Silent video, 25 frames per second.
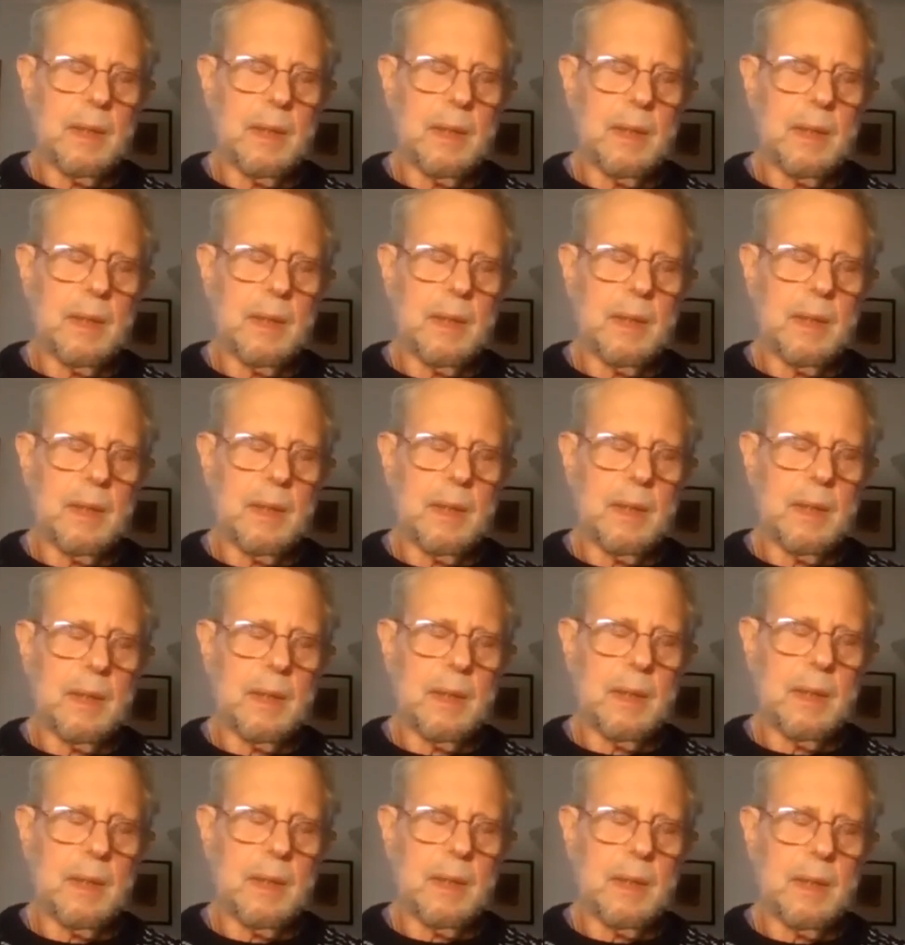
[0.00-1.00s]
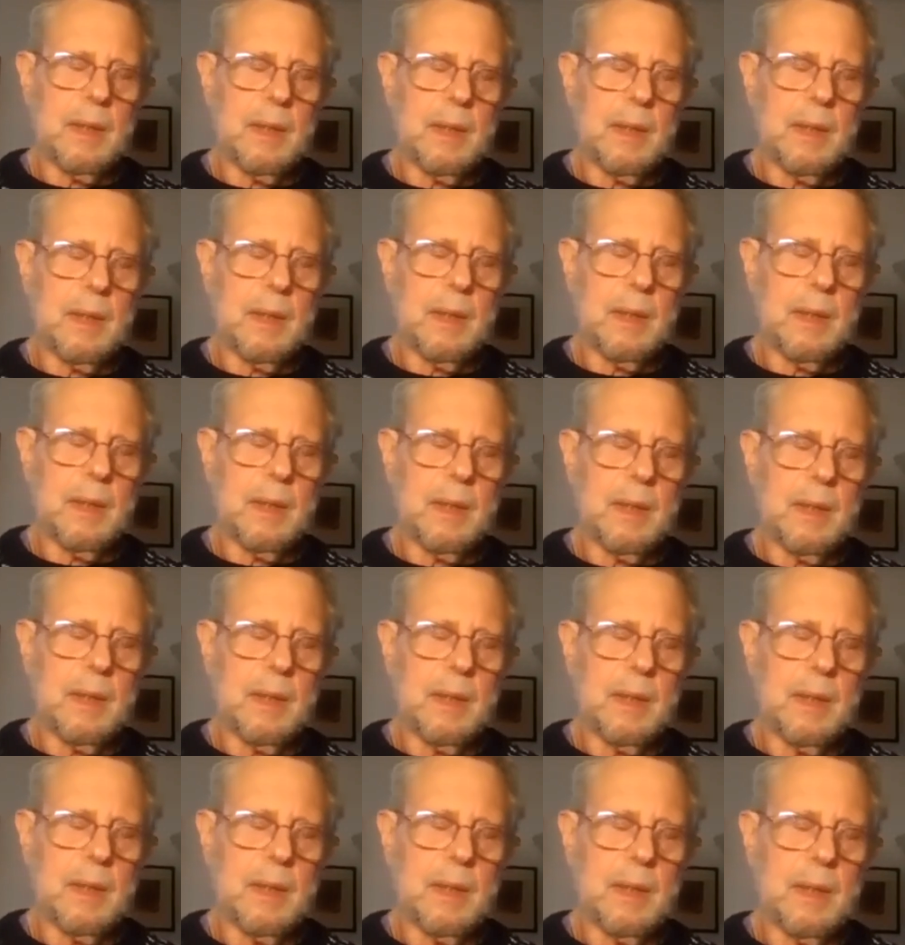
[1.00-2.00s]
I
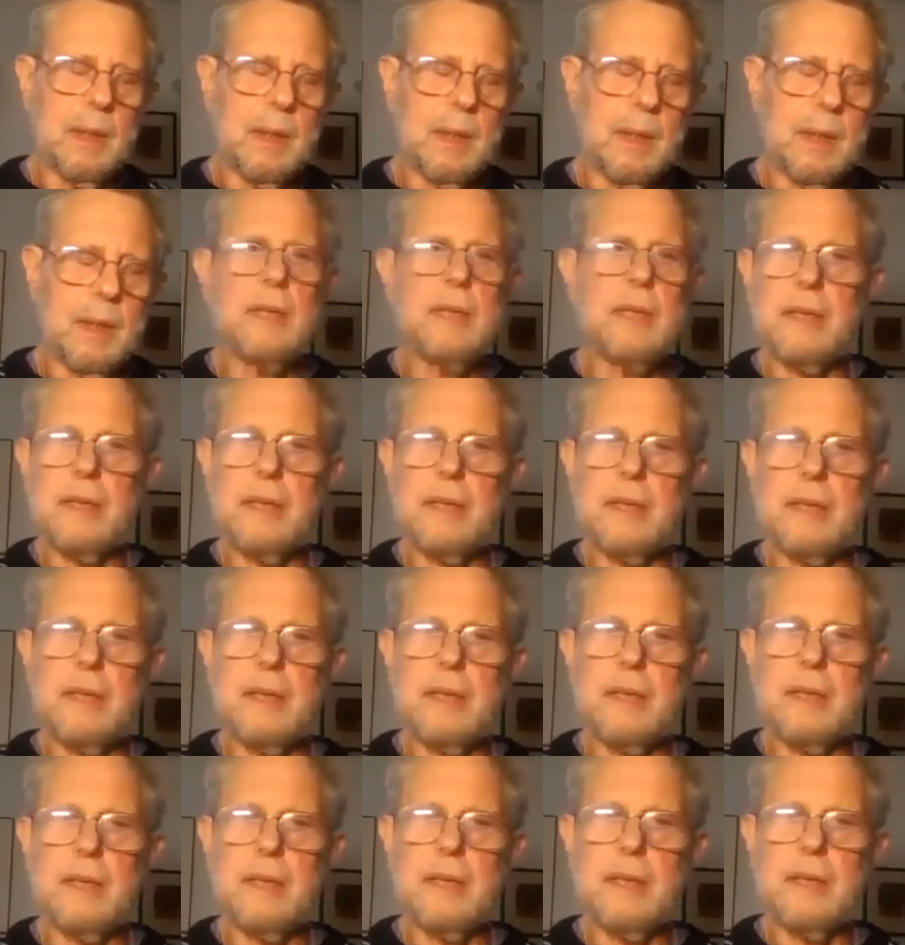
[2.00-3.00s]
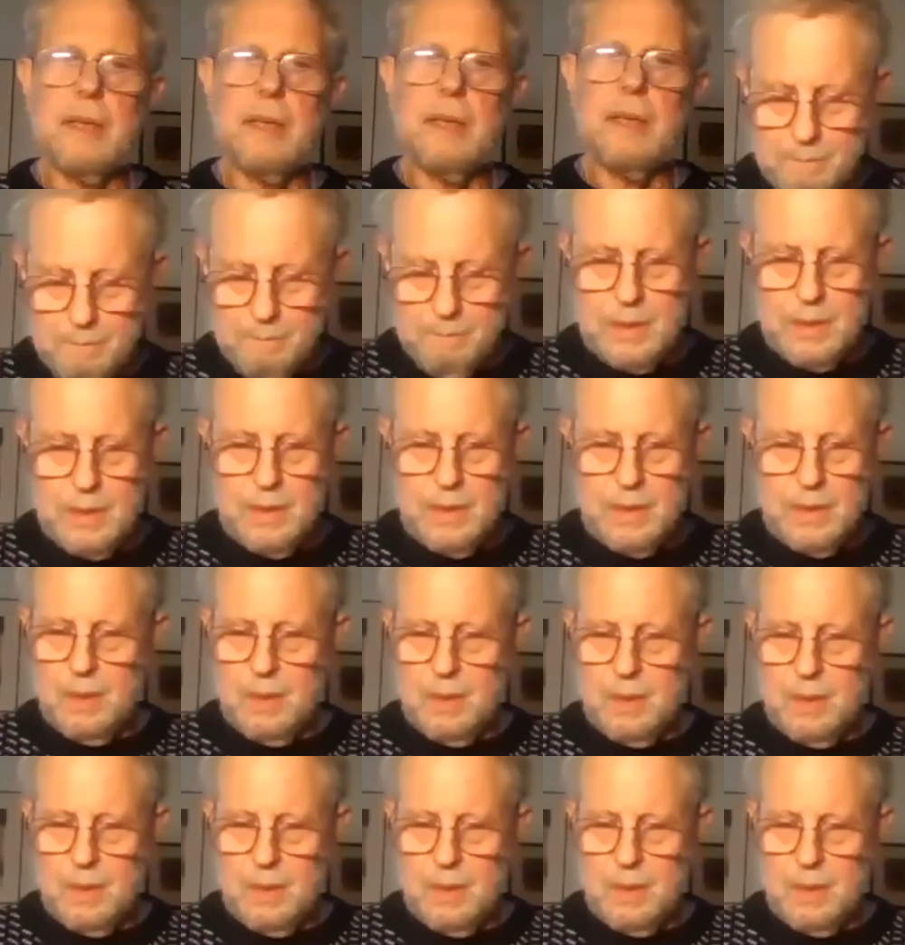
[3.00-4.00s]
guess you can say tikkun
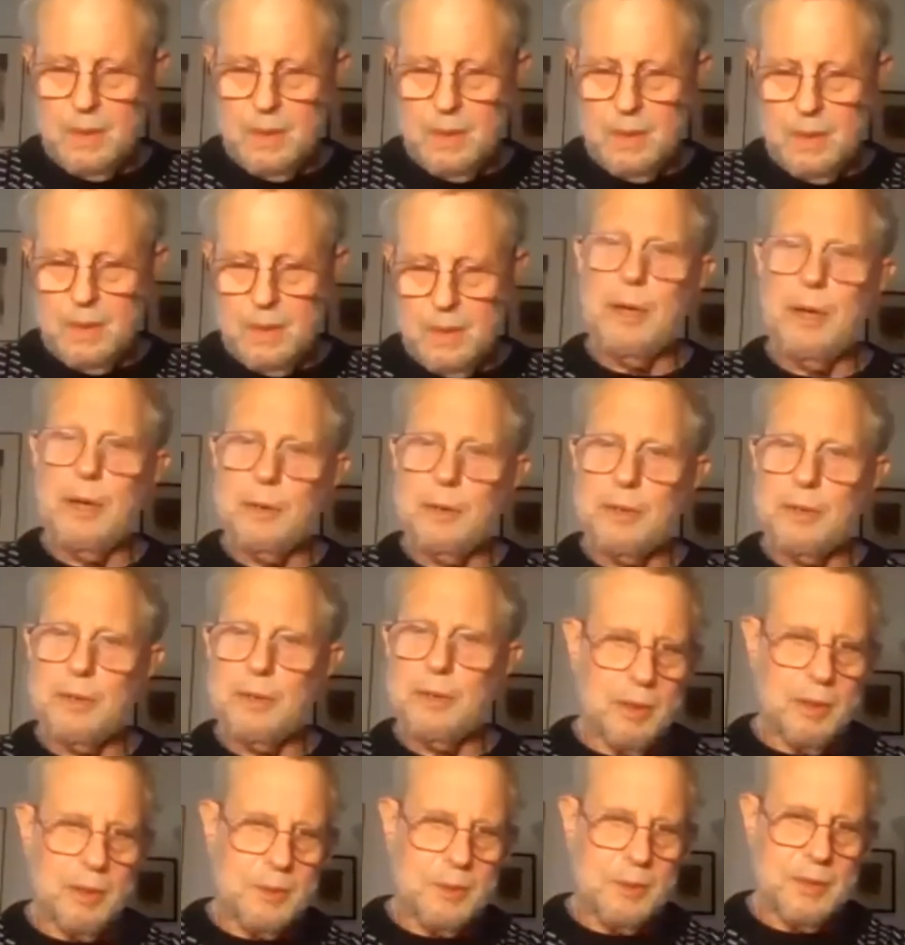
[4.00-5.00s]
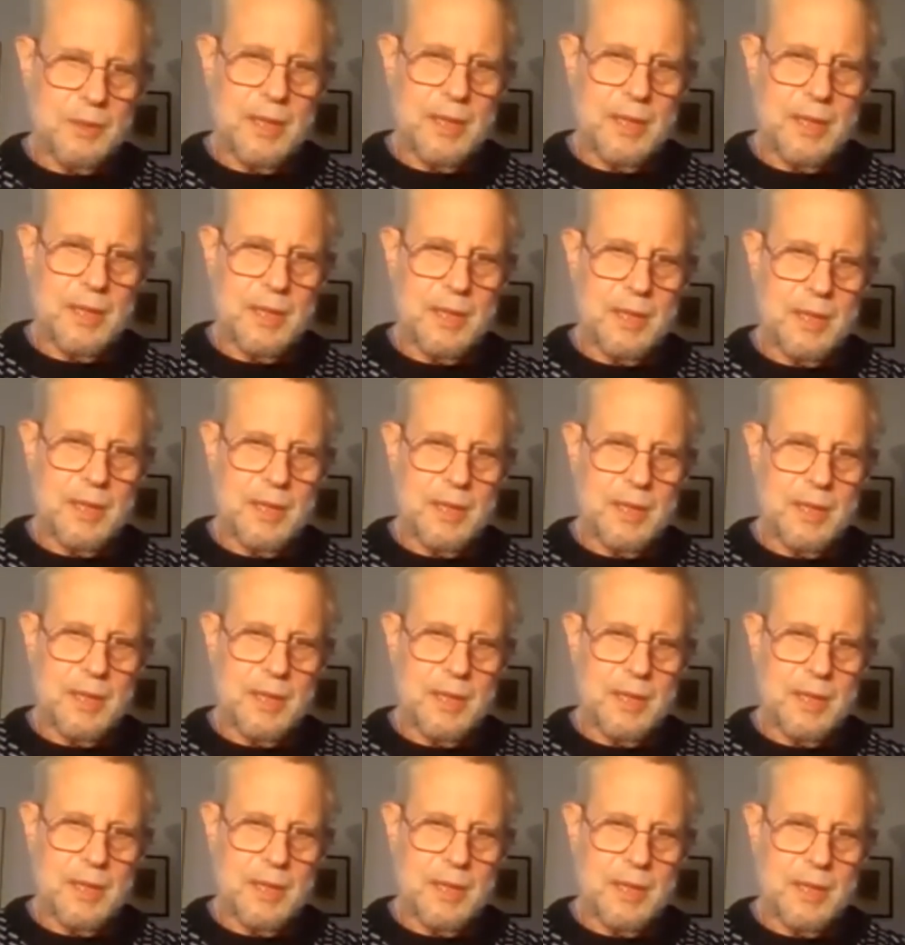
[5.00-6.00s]
olam, but I didn't know those
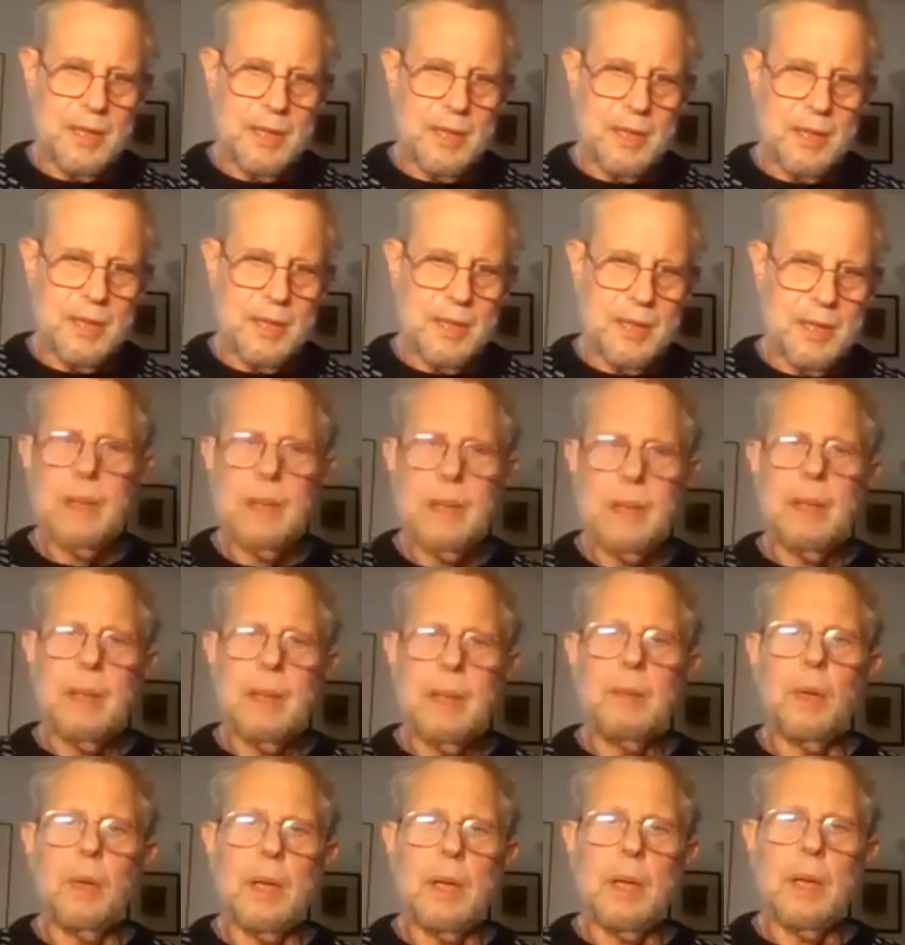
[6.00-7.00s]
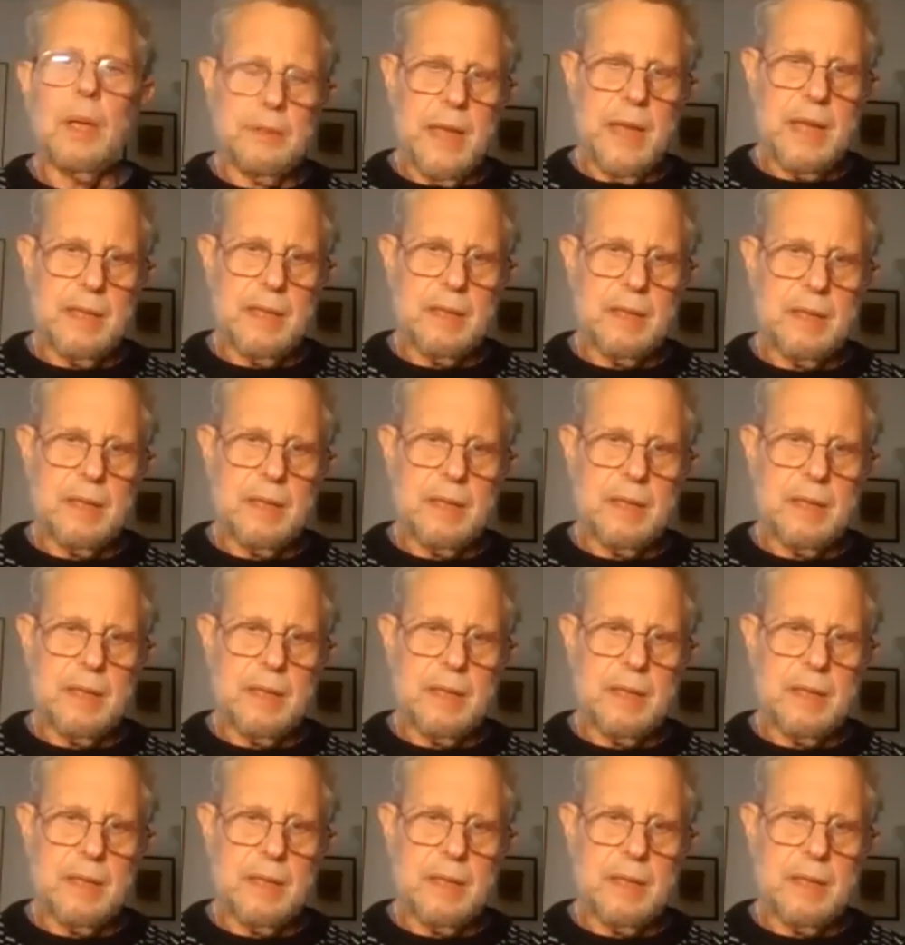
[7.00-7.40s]
terms at that time.